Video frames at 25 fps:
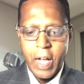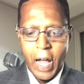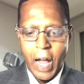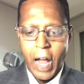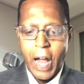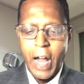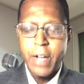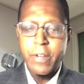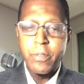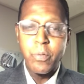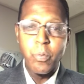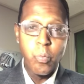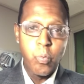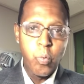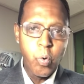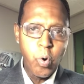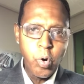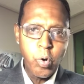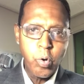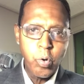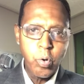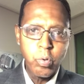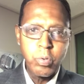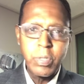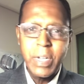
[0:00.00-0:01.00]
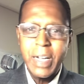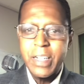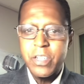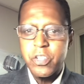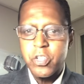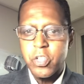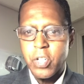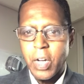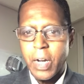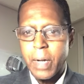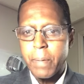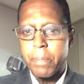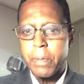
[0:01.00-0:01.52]
and World
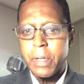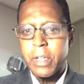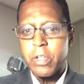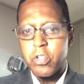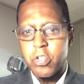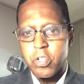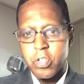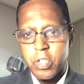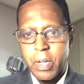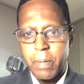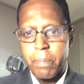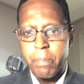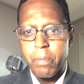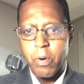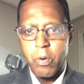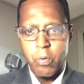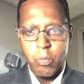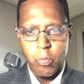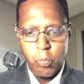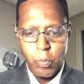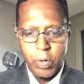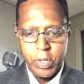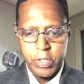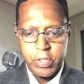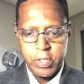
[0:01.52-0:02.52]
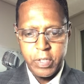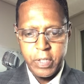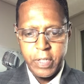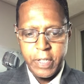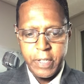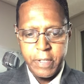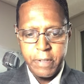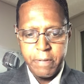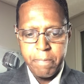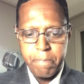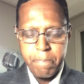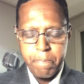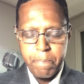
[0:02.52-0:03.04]
Championship Wrestling.